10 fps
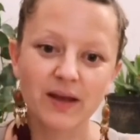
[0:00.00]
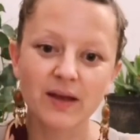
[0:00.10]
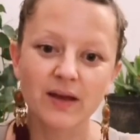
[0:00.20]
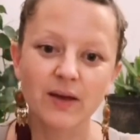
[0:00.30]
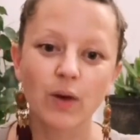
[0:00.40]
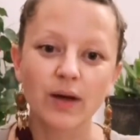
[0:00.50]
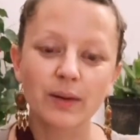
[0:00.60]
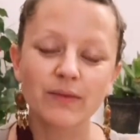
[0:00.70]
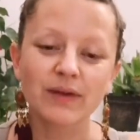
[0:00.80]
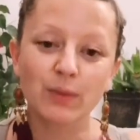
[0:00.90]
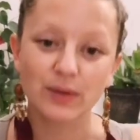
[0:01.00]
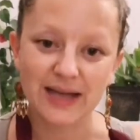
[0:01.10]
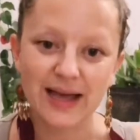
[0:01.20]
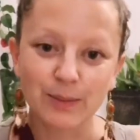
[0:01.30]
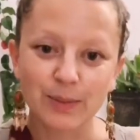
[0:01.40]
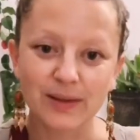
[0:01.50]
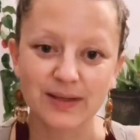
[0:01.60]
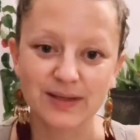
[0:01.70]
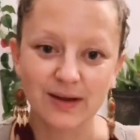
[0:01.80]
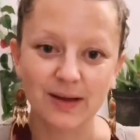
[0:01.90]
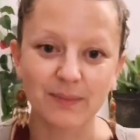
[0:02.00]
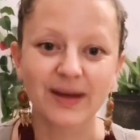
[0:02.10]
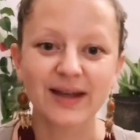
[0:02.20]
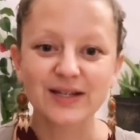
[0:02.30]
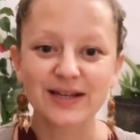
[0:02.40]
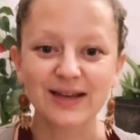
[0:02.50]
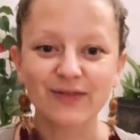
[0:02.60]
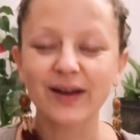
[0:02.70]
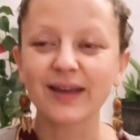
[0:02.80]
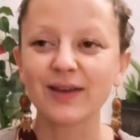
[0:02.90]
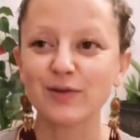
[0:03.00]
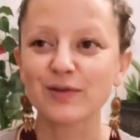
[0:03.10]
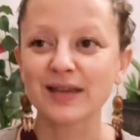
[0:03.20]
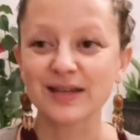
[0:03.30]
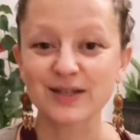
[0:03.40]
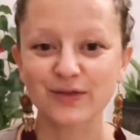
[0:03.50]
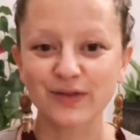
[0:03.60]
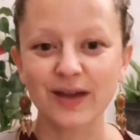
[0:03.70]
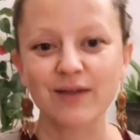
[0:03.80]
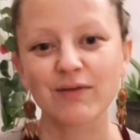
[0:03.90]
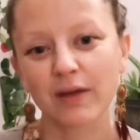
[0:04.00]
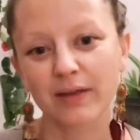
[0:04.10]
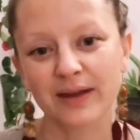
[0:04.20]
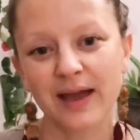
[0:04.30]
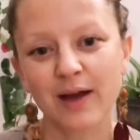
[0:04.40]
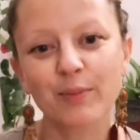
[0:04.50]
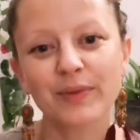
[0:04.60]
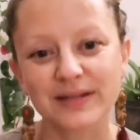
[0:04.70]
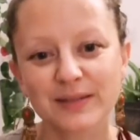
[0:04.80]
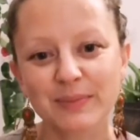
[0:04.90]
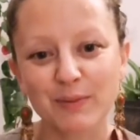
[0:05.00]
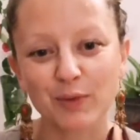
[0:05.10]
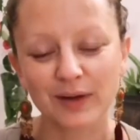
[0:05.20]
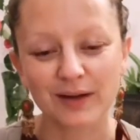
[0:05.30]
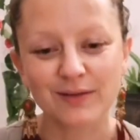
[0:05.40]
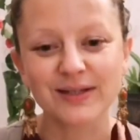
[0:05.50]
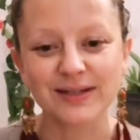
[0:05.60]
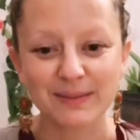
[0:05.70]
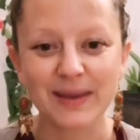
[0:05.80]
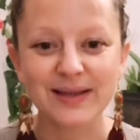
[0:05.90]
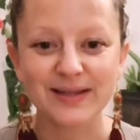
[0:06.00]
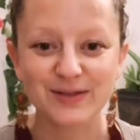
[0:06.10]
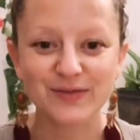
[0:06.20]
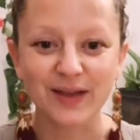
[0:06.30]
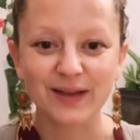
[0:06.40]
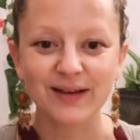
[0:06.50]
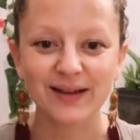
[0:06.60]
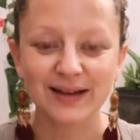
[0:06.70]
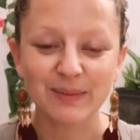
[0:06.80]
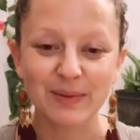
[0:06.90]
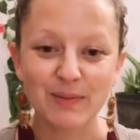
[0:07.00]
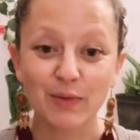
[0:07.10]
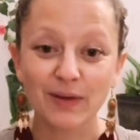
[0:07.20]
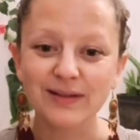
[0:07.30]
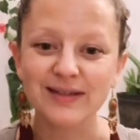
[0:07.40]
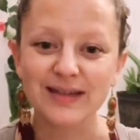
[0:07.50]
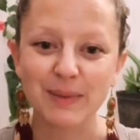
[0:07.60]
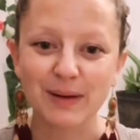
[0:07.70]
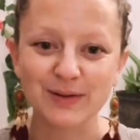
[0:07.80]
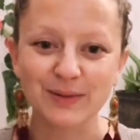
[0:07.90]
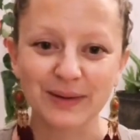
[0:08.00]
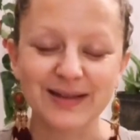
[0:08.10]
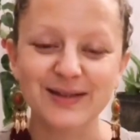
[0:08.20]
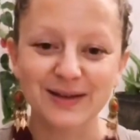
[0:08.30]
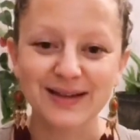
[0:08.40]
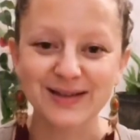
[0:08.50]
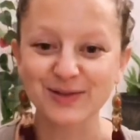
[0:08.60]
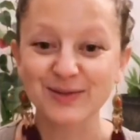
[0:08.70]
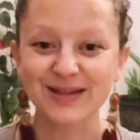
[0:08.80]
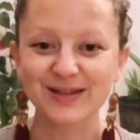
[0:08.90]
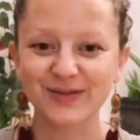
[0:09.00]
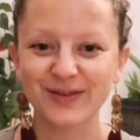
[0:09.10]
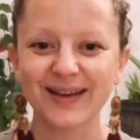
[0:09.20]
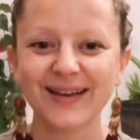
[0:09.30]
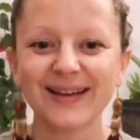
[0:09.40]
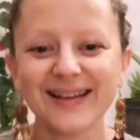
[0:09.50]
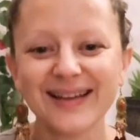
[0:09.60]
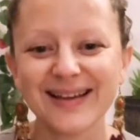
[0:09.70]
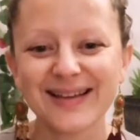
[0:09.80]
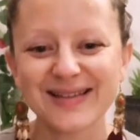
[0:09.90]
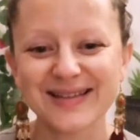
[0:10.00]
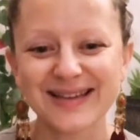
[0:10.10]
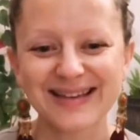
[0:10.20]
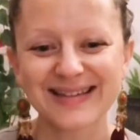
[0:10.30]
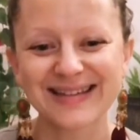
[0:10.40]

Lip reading: Why do I really want to help at this time? And actually, if I use interfere rather than help, then it's a bit more loaded and it makes us feel a little bit more guilty about doing it. So let's use interfere instead.